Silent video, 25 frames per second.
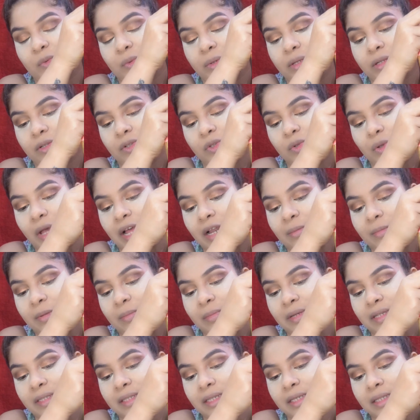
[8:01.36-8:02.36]
well. So I'll be
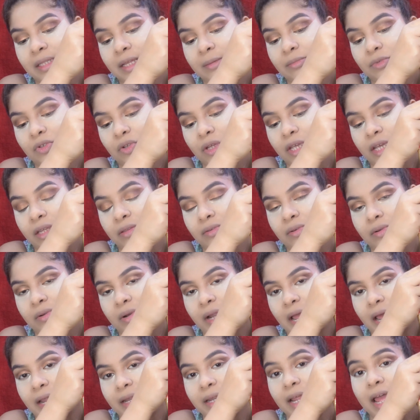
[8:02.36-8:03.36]
mixing them together
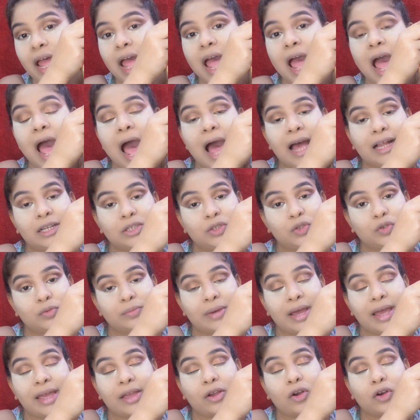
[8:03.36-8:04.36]
and I'll do
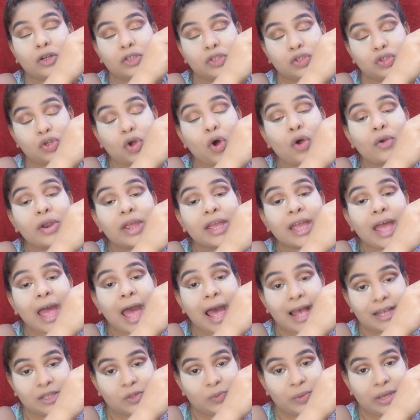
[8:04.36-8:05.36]
my contouring
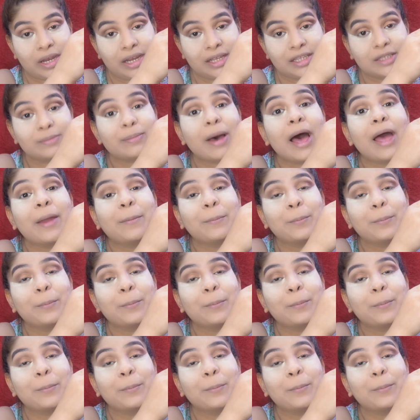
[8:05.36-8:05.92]
as well as my